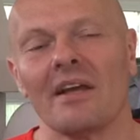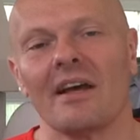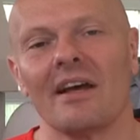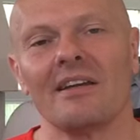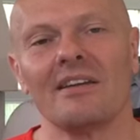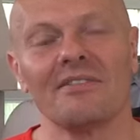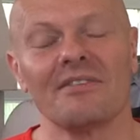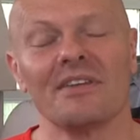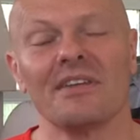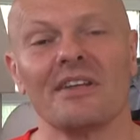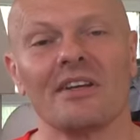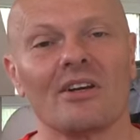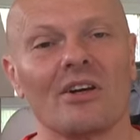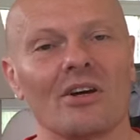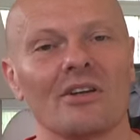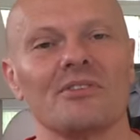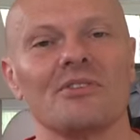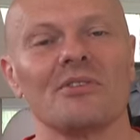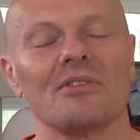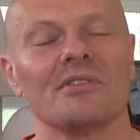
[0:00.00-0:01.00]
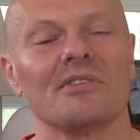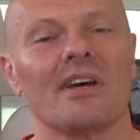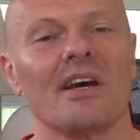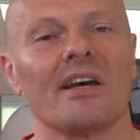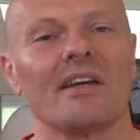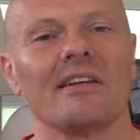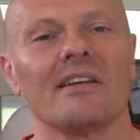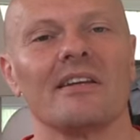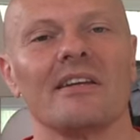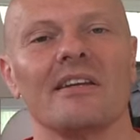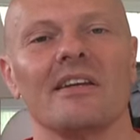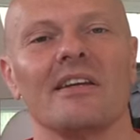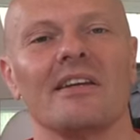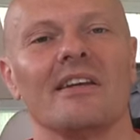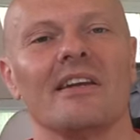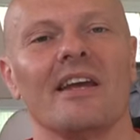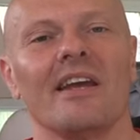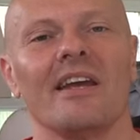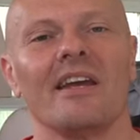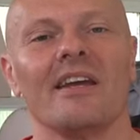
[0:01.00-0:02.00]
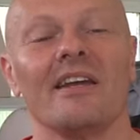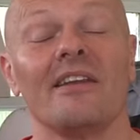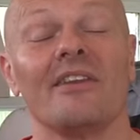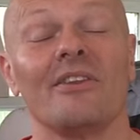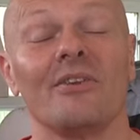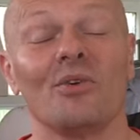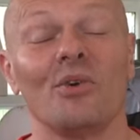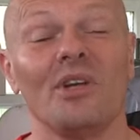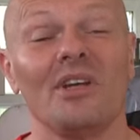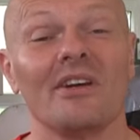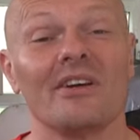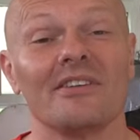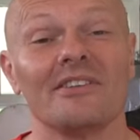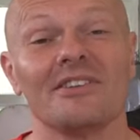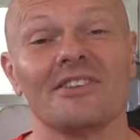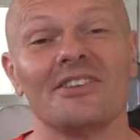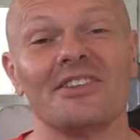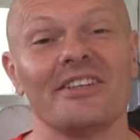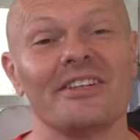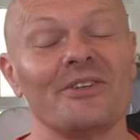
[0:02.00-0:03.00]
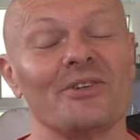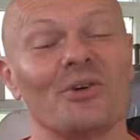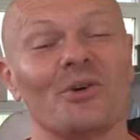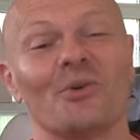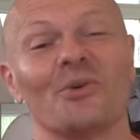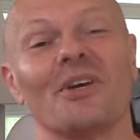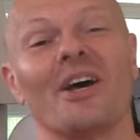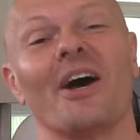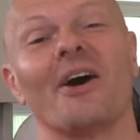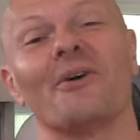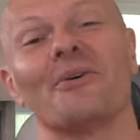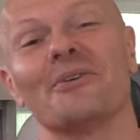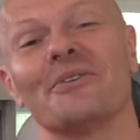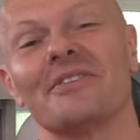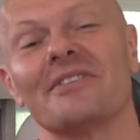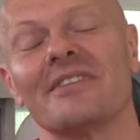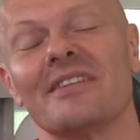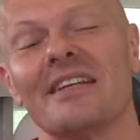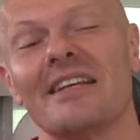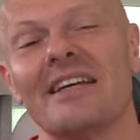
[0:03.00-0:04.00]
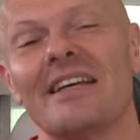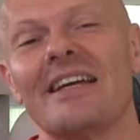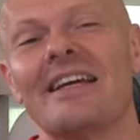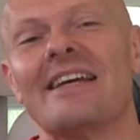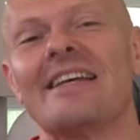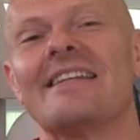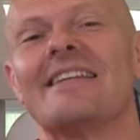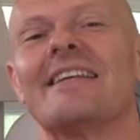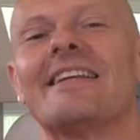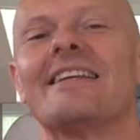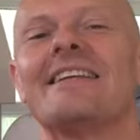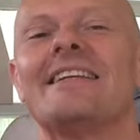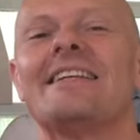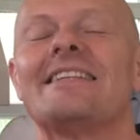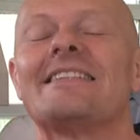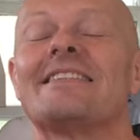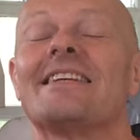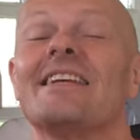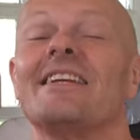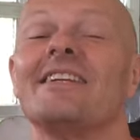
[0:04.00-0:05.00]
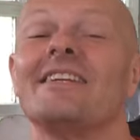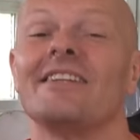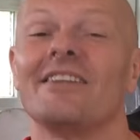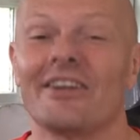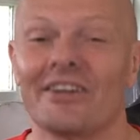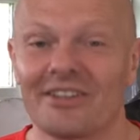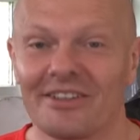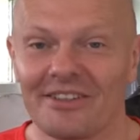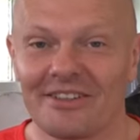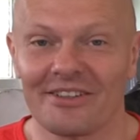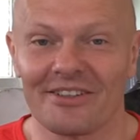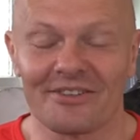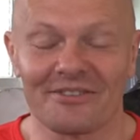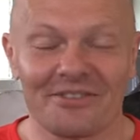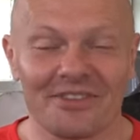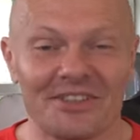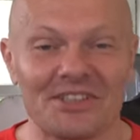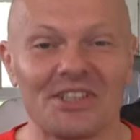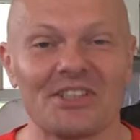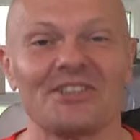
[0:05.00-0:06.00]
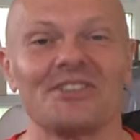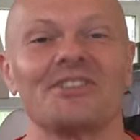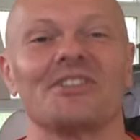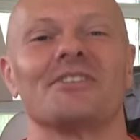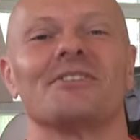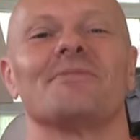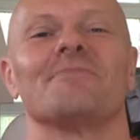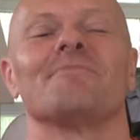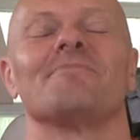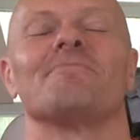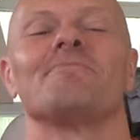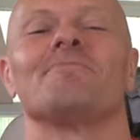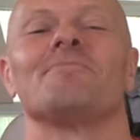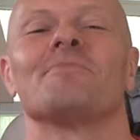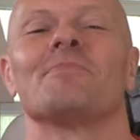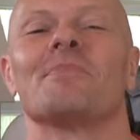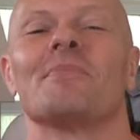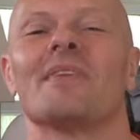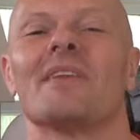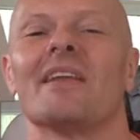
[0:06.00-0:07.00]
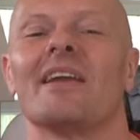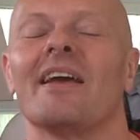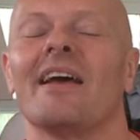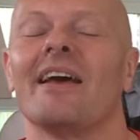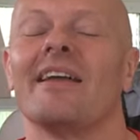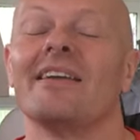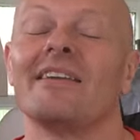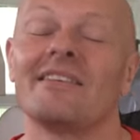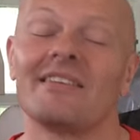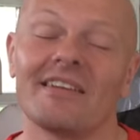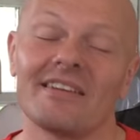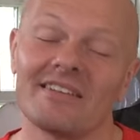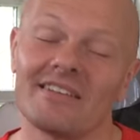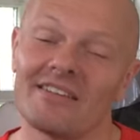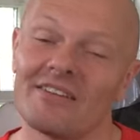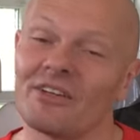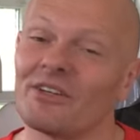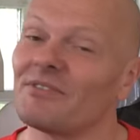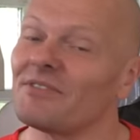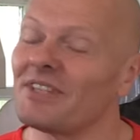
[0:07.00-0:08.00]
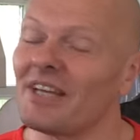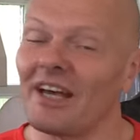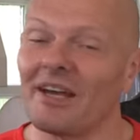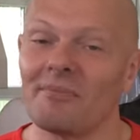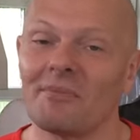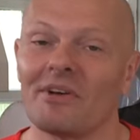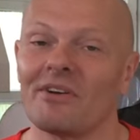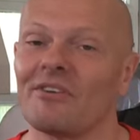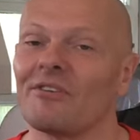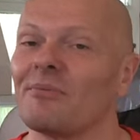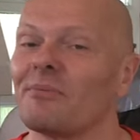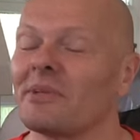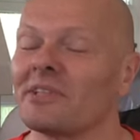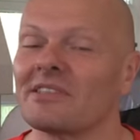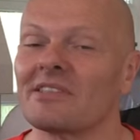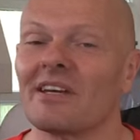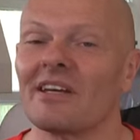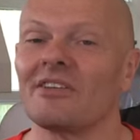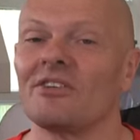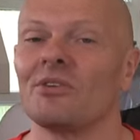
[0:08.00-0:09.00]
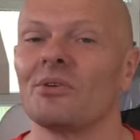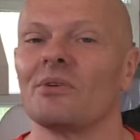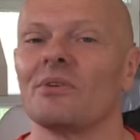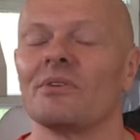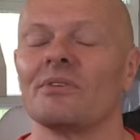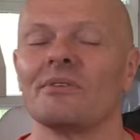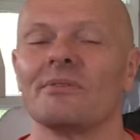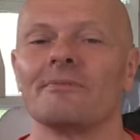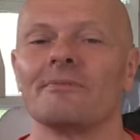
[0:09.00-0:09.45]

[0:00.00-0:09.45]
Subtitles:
I live in the countryside in a 300-year-old house that needs a lot of attention. And it takes a lot of time out of my schedule,